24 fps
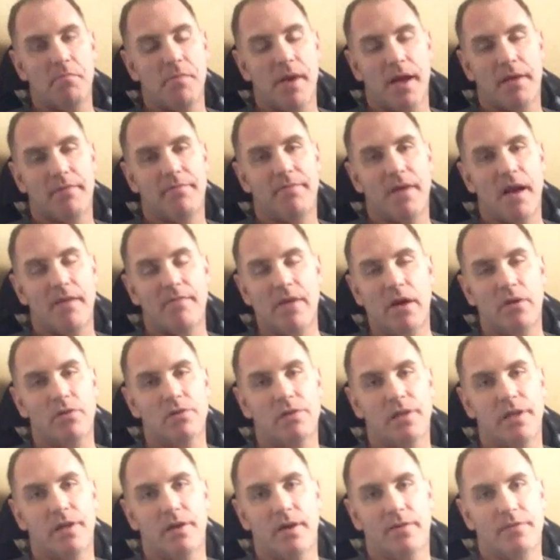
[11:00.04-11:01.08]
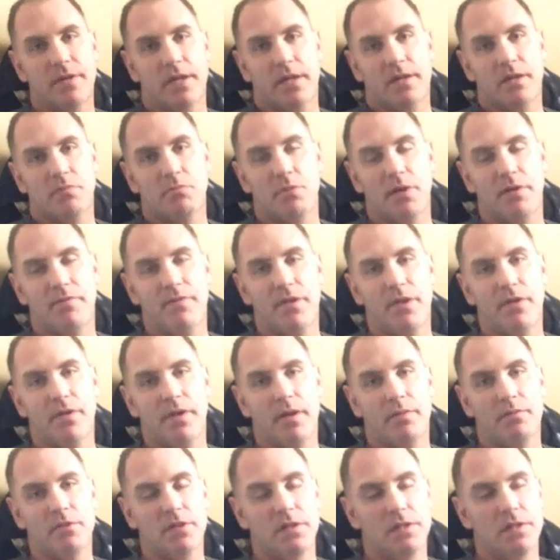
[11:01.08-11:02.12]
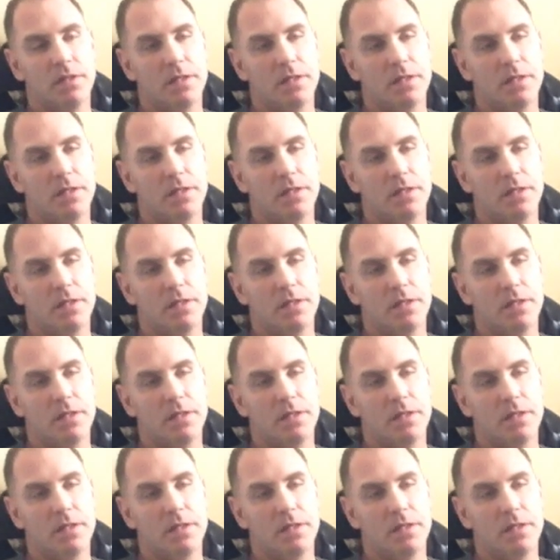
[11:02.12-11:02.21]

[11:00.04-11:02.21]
Beck 5 hours later after I got done playing video games.